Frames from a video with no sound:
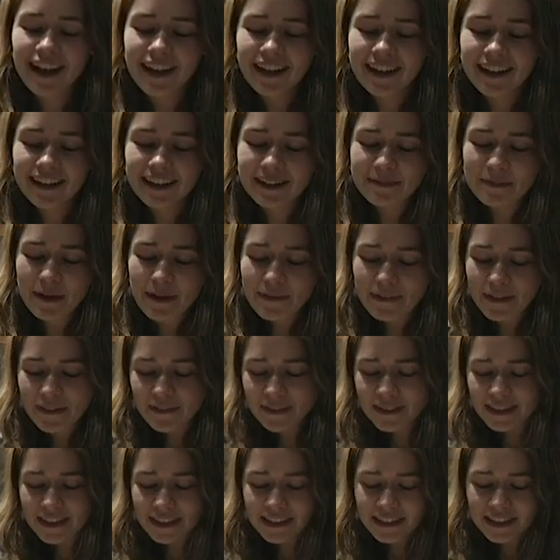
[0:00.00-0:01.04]
My
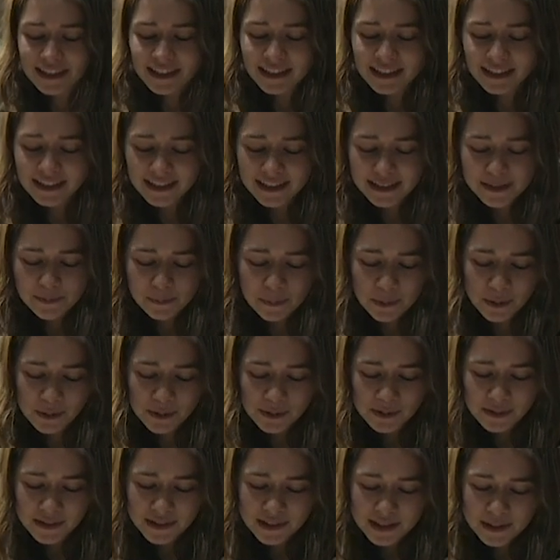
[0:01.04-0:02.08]
favorite thing to eat in this
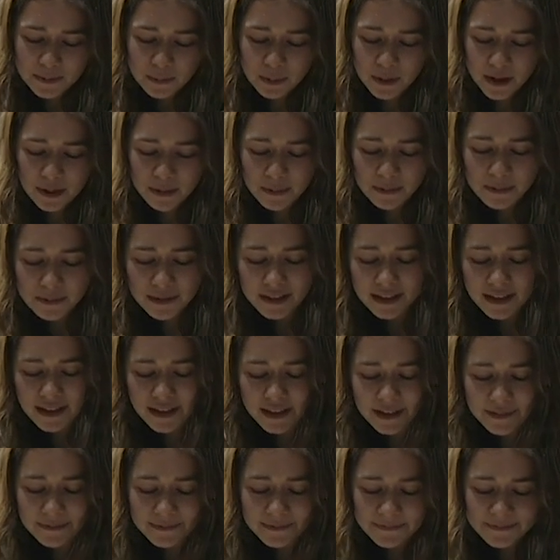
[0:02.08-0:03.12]
bowl is
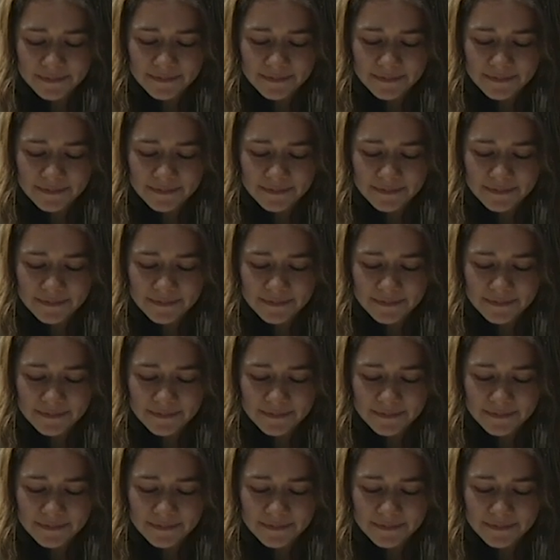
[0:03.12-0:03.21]
probably,